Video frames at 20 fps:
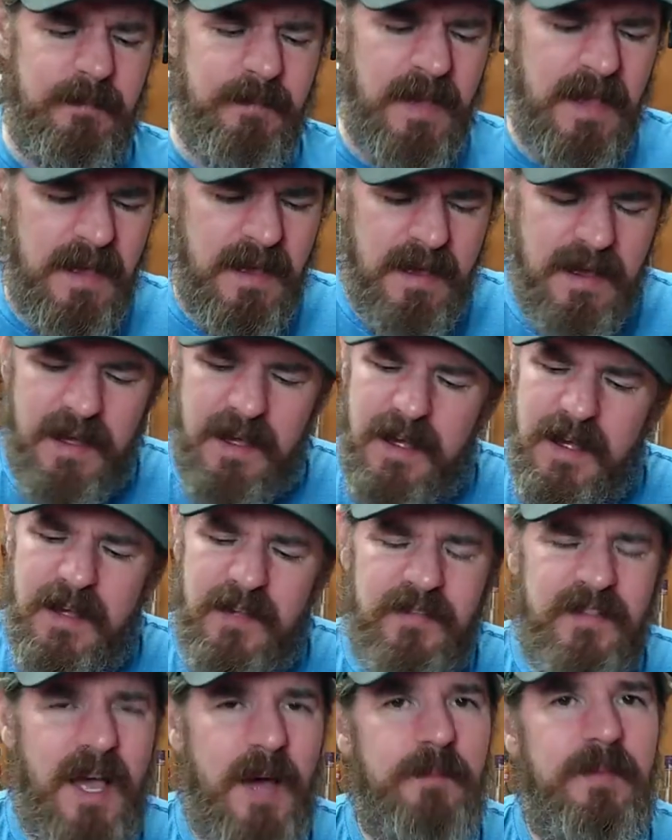um,
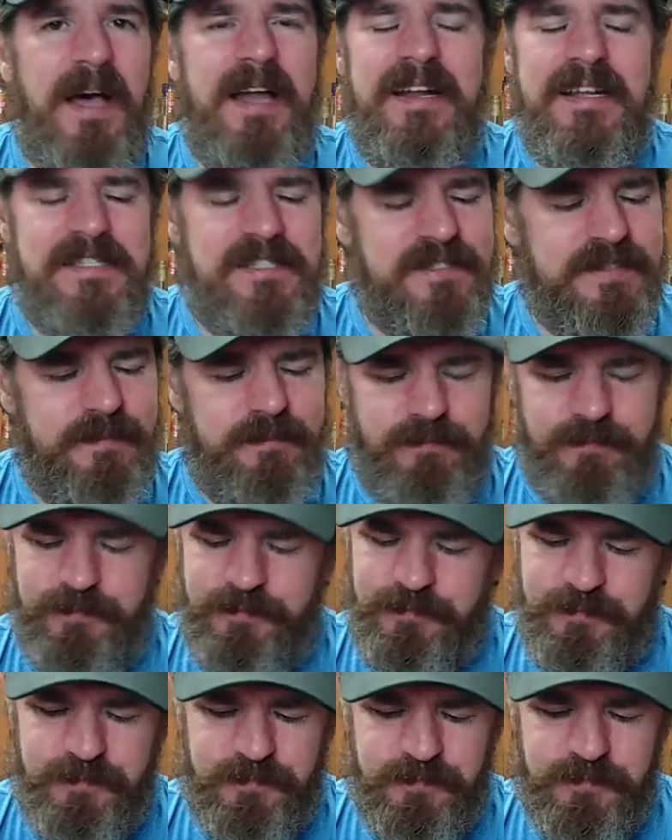not bad. It's
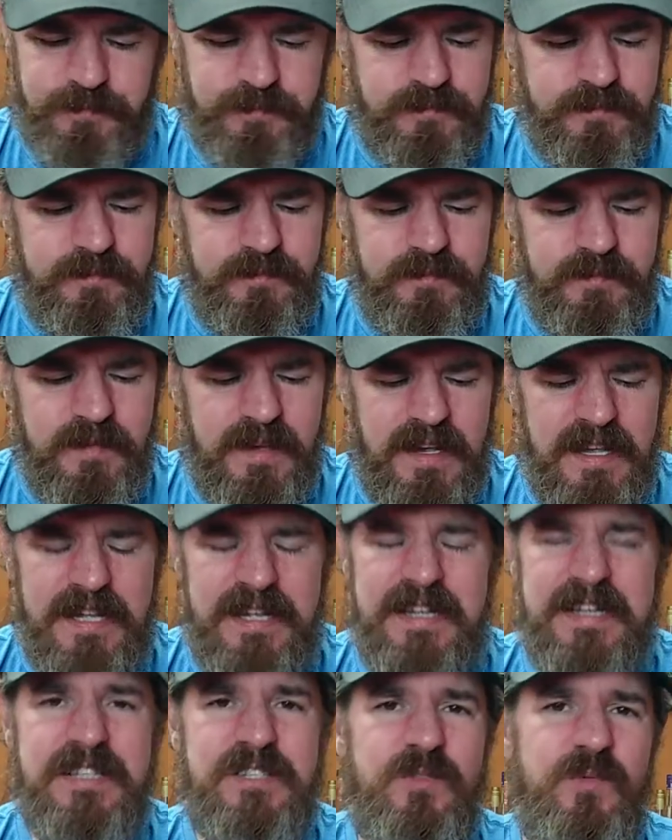
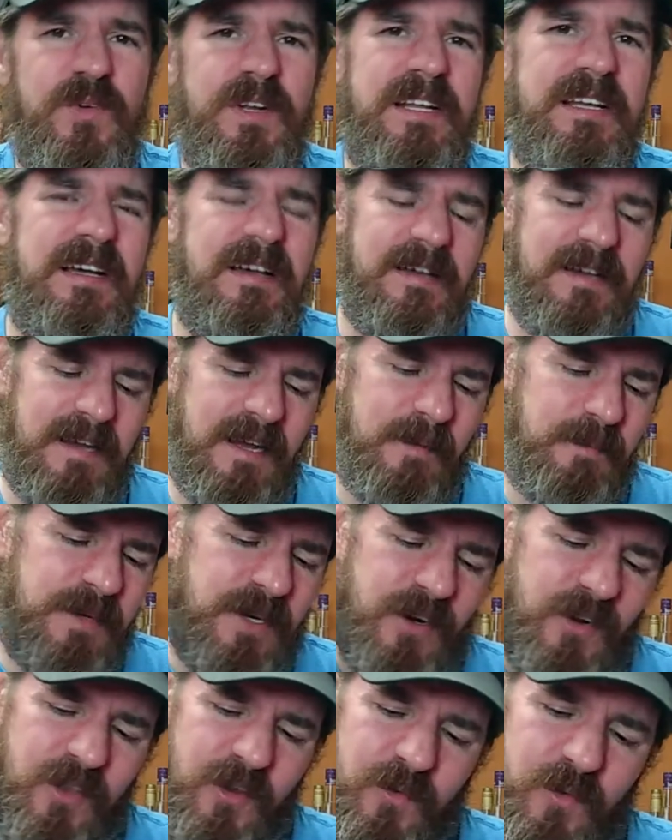it's really a, a,
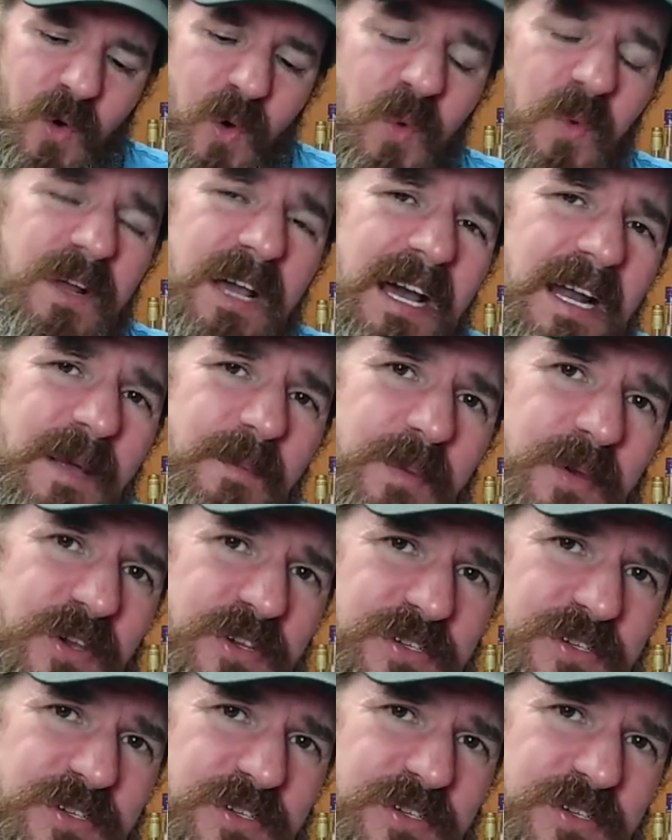middle of the road kind of